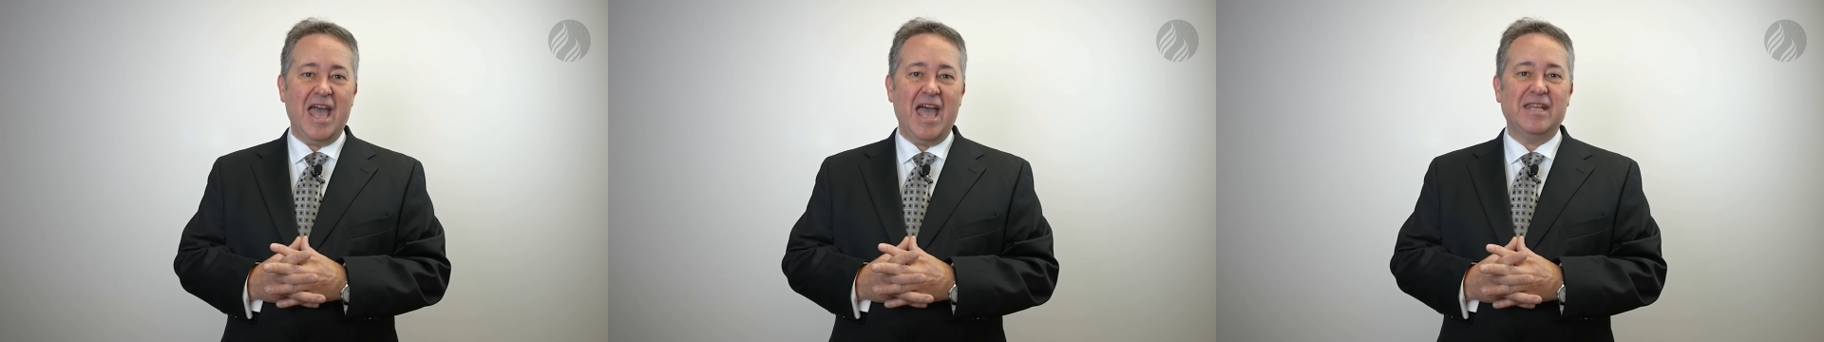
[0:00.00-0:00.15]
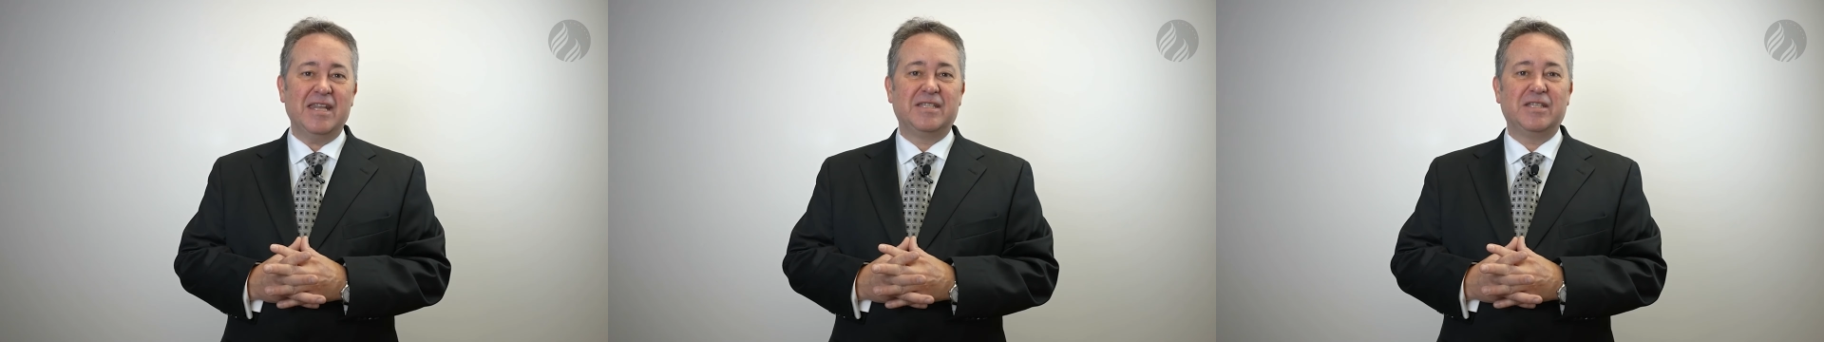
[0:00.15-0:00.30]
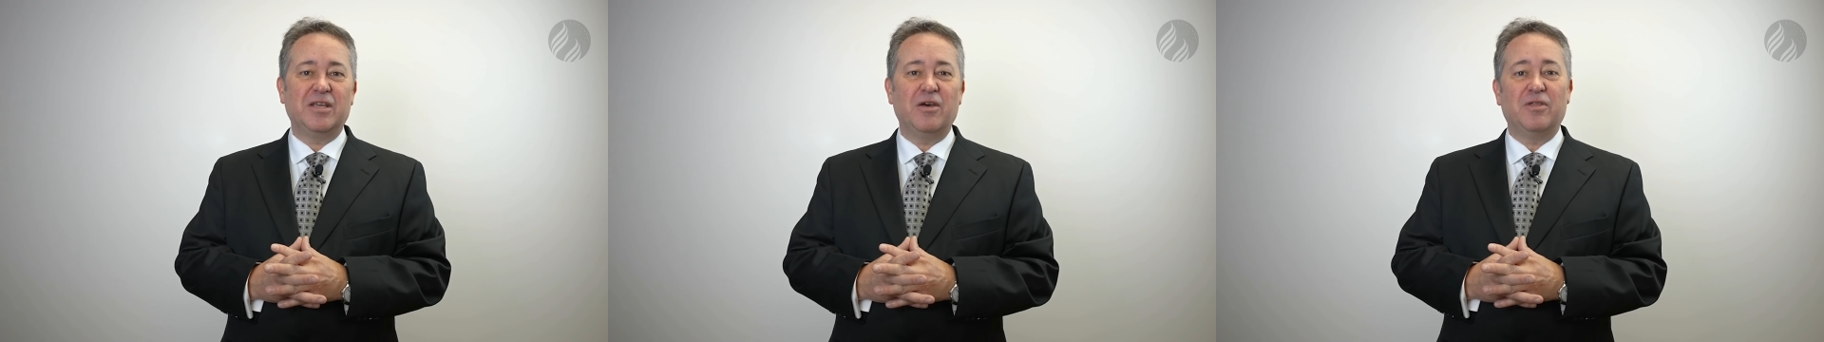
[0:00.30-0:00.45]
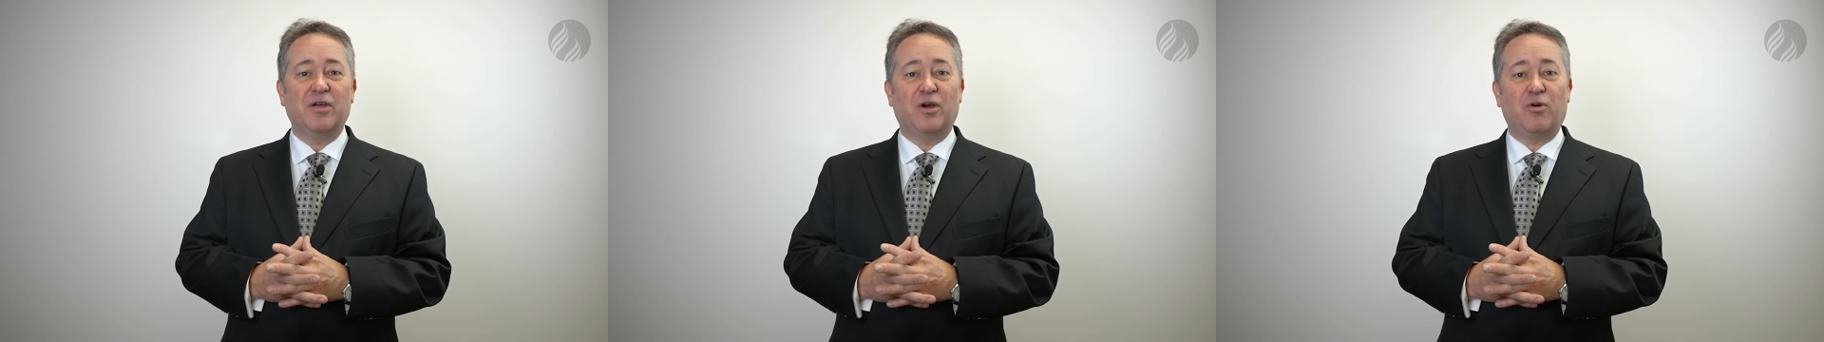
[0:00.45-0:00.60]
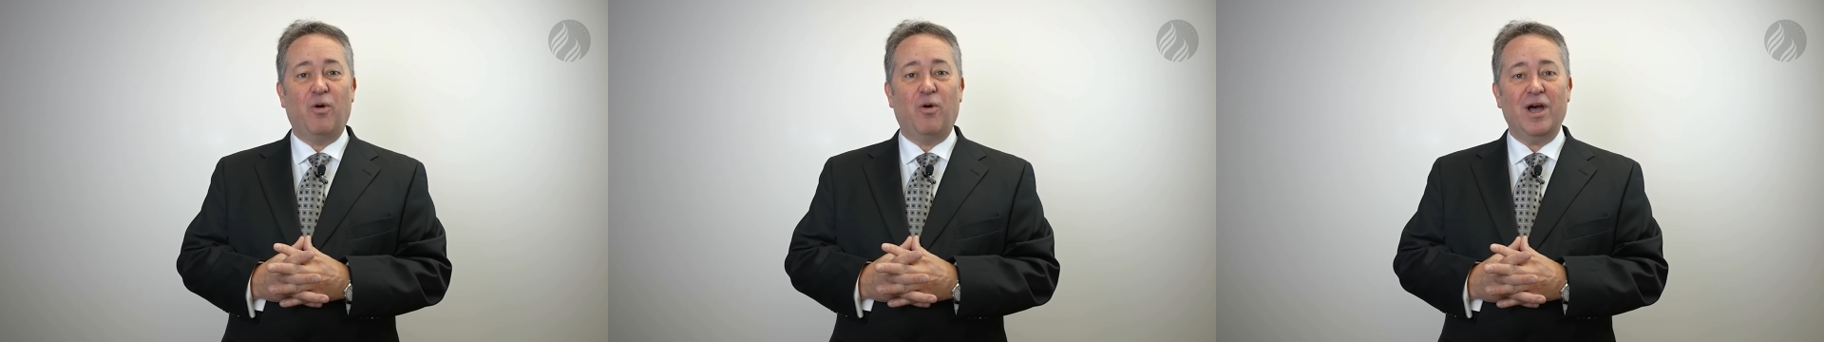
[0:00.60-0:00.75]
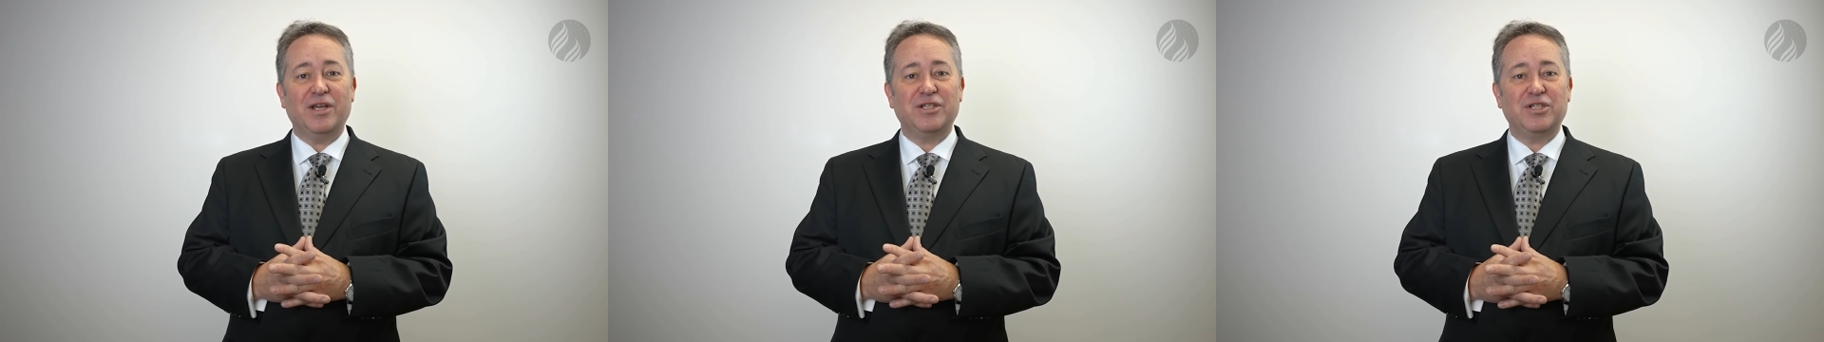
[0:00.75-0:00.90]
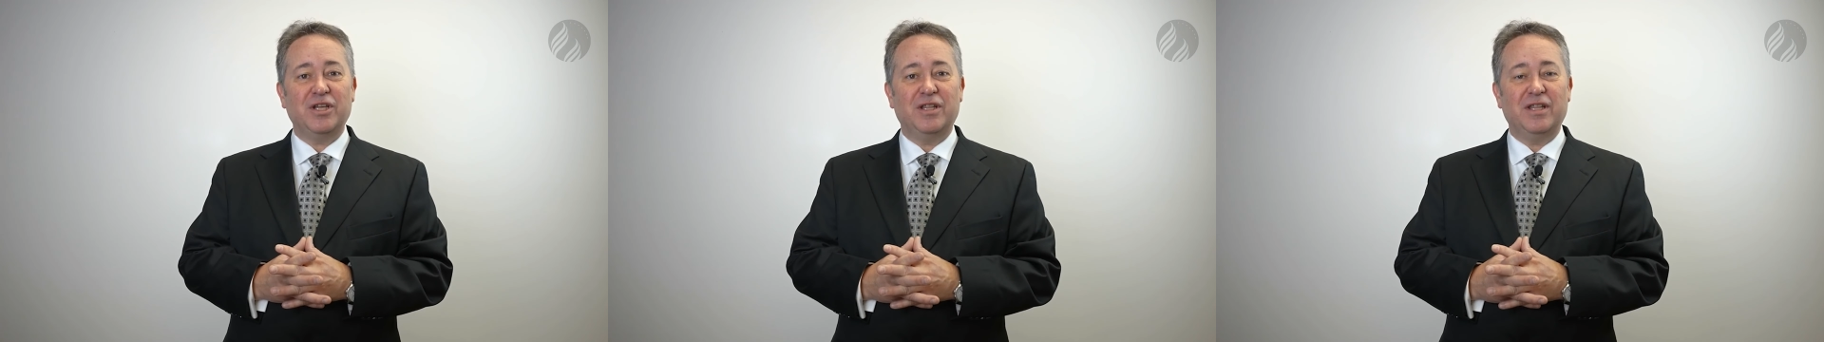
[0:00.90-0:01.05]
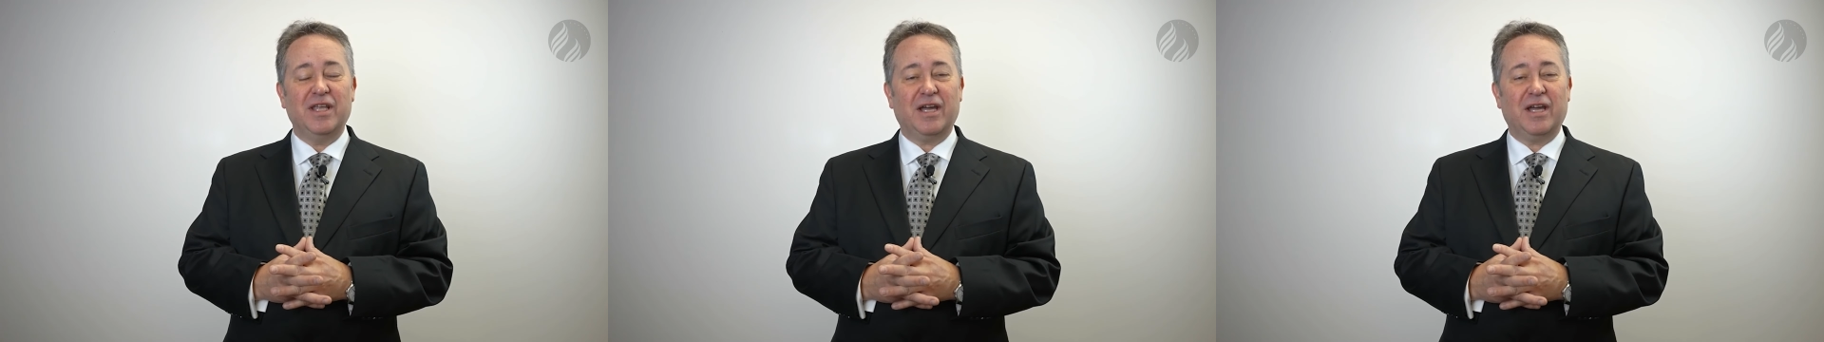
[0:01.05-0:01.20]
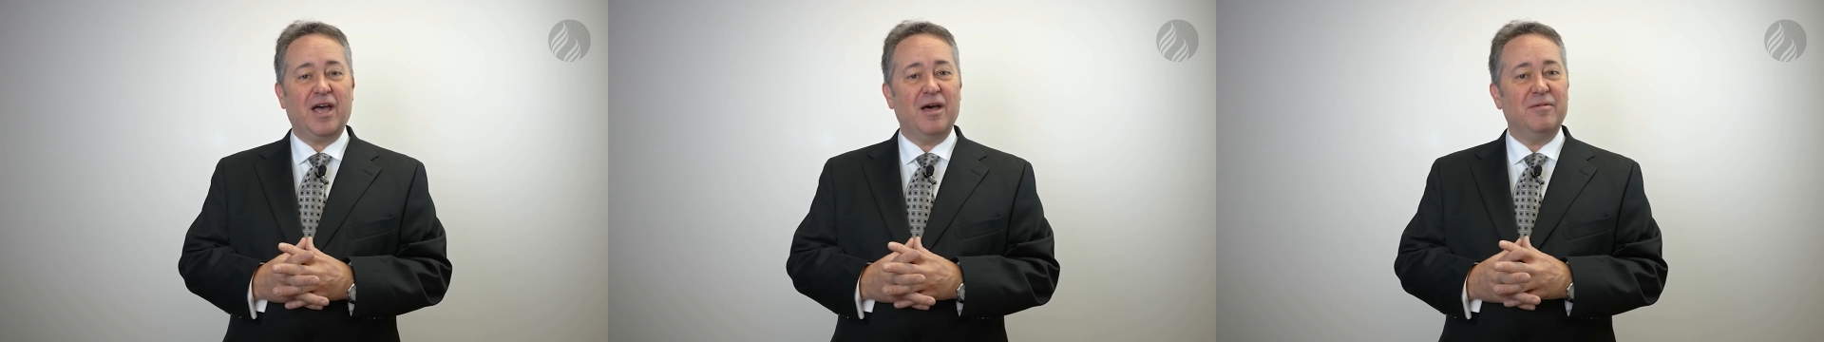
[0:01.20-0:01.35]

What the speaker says: And so the question that